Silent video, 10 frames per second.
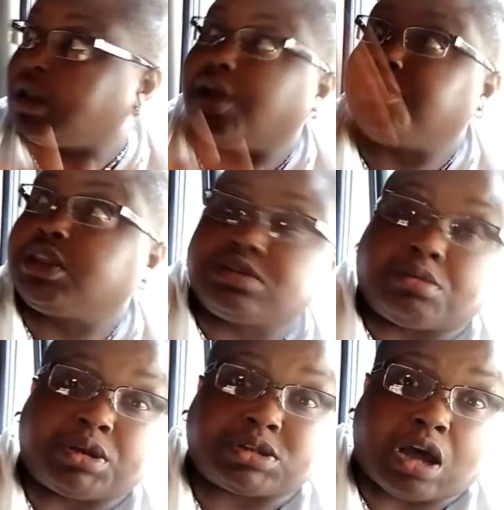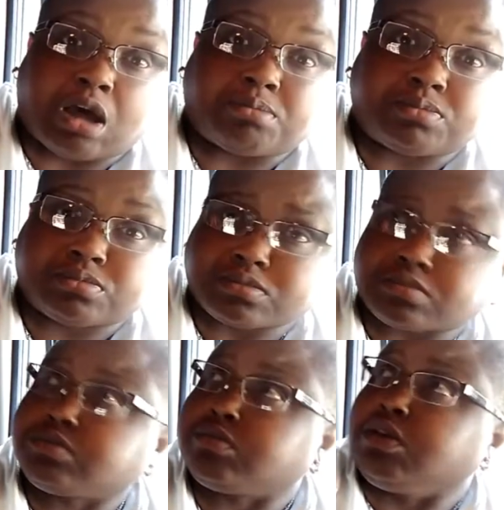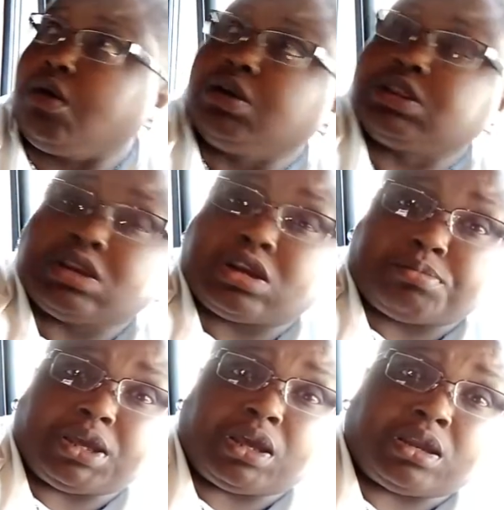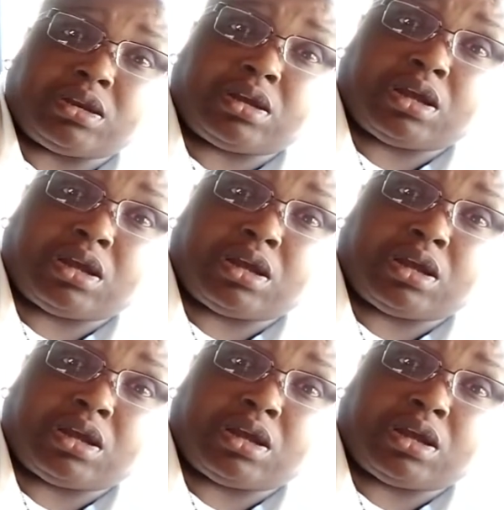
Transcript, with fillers: Everything's gonna be on top. Only thing that'll be in,